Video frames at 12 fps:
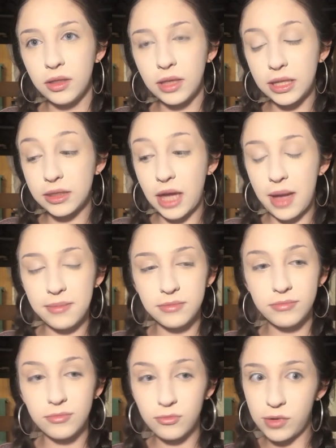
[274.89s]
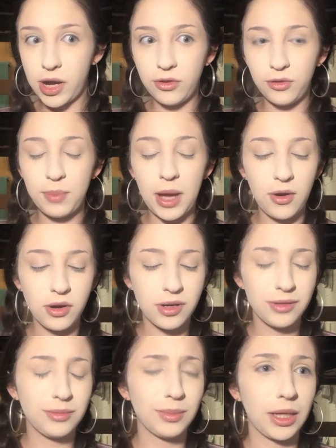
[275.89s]
like that round of
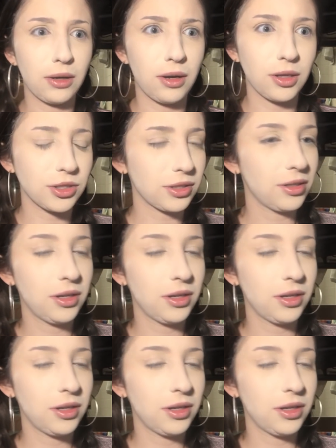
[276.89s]
powder, oh my gosh,